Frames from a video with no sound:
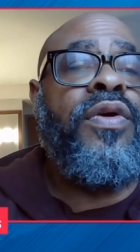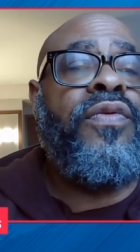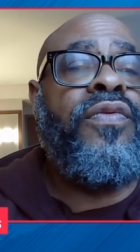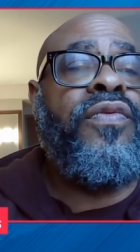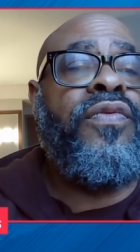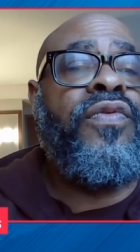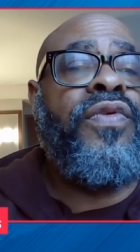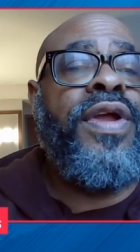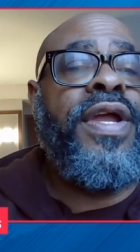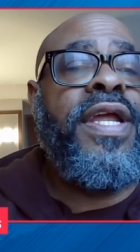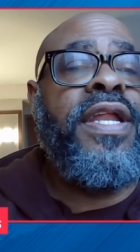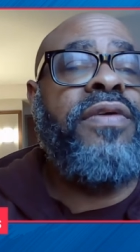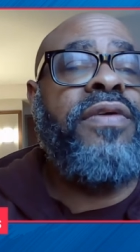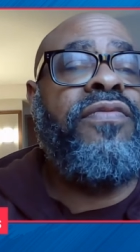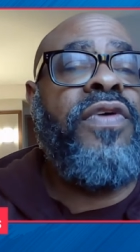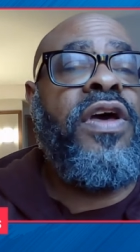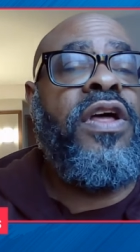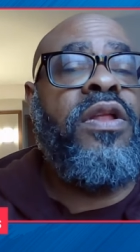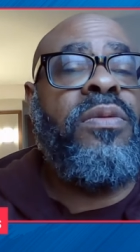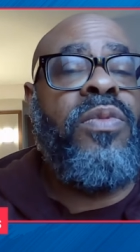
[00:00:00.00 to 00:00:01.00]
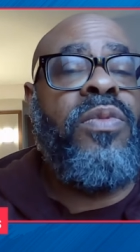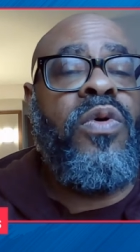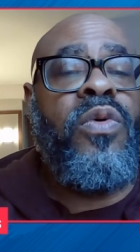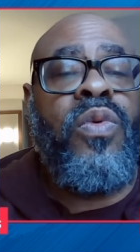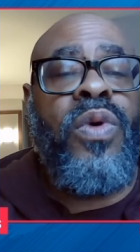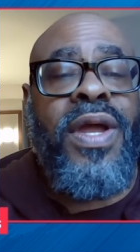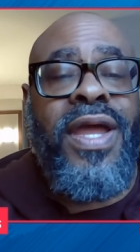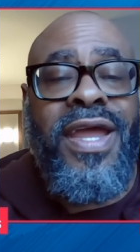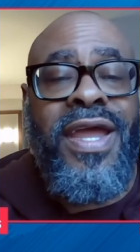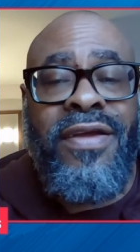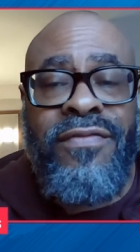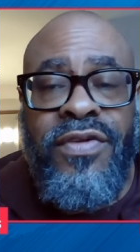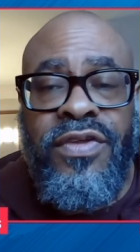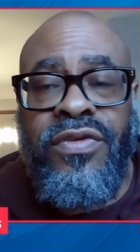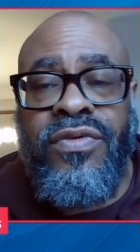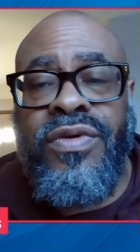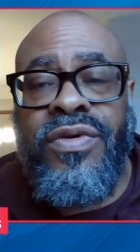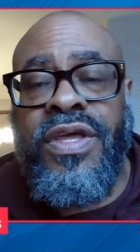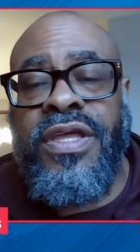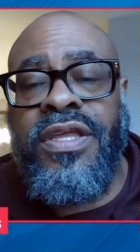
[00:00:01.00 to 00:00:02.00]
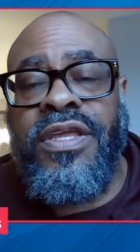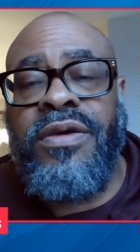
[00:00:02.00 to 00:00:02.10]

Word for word: are free and available wherever you get